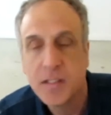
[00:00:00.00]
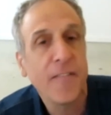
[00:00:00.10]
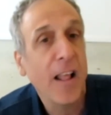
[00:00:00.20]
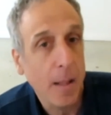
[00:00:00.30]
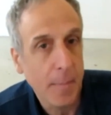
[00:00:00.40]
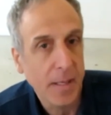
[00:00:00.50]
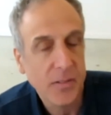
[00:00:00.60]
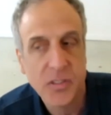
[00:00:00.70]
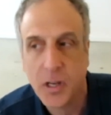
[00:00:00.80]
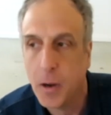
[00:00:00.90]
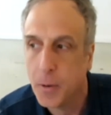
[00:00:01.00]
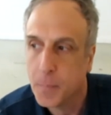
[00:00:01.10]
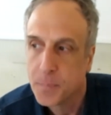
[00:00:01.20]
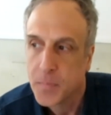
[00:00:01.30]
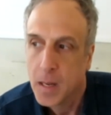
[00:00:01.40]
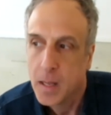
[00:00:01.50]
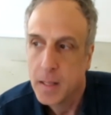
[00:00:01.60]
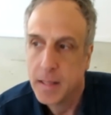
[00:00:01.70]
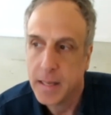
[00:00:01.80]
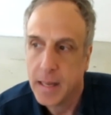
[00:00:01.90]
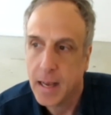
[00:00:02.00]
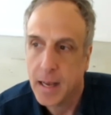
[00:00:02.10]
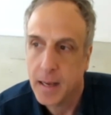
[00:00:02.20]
development. So the